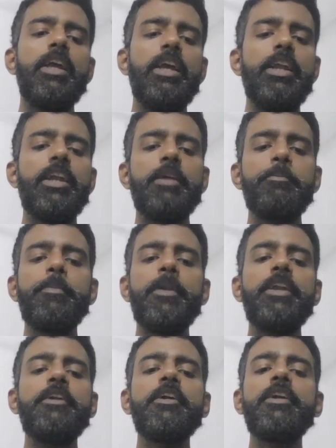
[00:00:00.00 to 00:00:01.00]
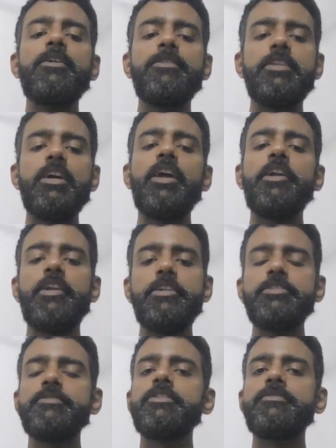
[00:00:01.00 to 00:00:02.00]
It printed out the
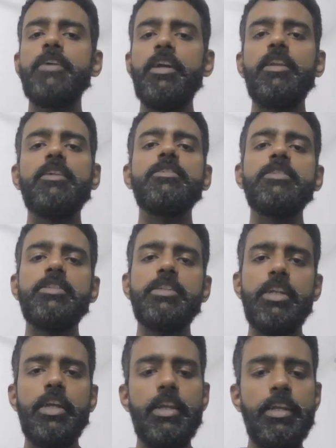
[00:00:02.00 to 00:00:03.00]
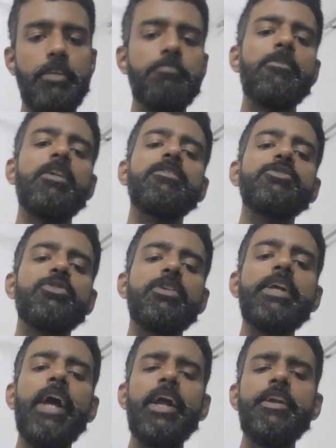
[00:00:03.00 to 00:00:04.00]
contents of the file directly. So
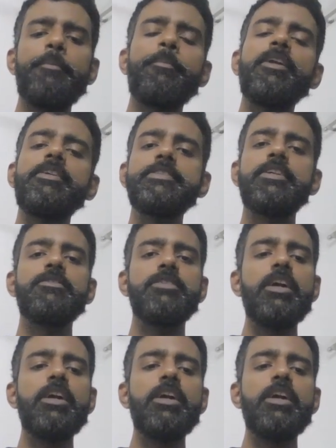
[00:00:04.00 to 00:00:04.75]
cat prints out the